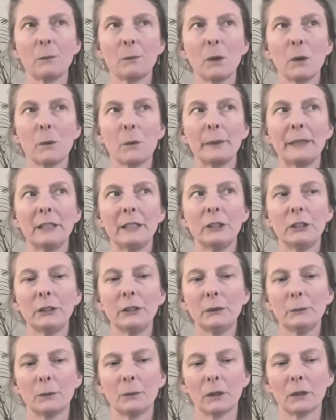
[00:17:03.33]
But what we
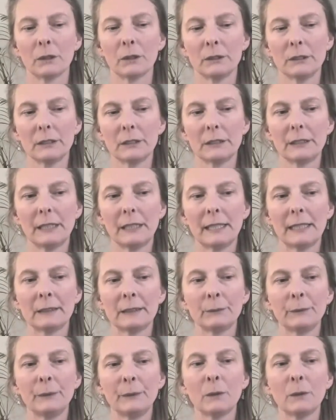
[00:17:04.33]
do want
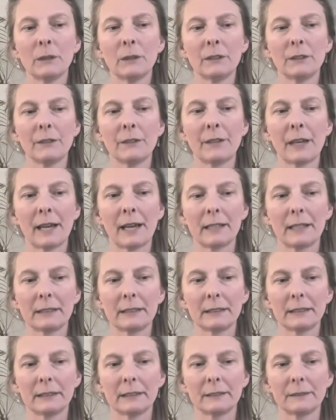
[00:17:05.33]
is we want
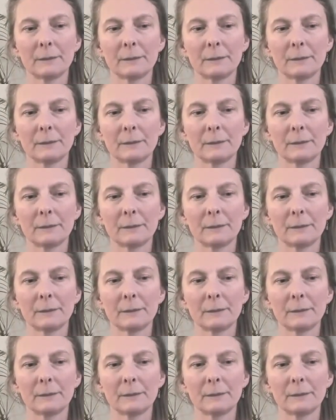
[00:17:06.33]
that